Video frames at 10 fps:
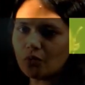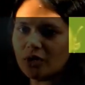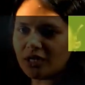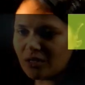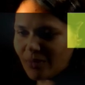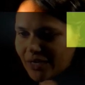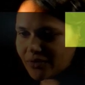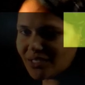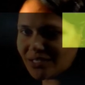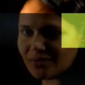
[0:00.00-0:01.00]
to vertical
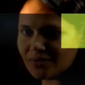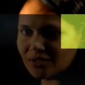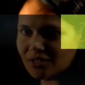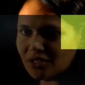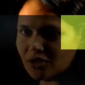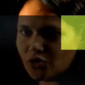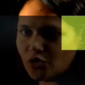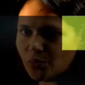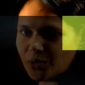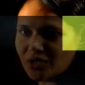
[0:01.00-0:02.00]
mattress,
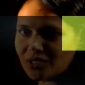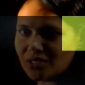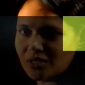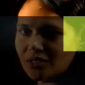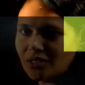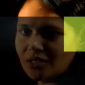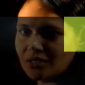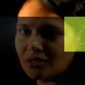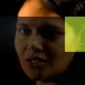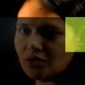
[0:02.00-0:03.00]
you pierce here,
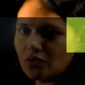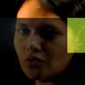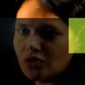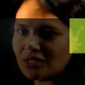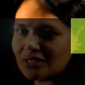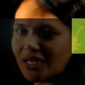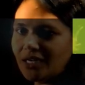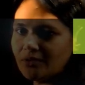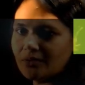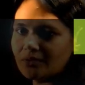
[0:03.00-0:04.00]
then go this
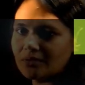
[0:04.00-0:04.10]
side,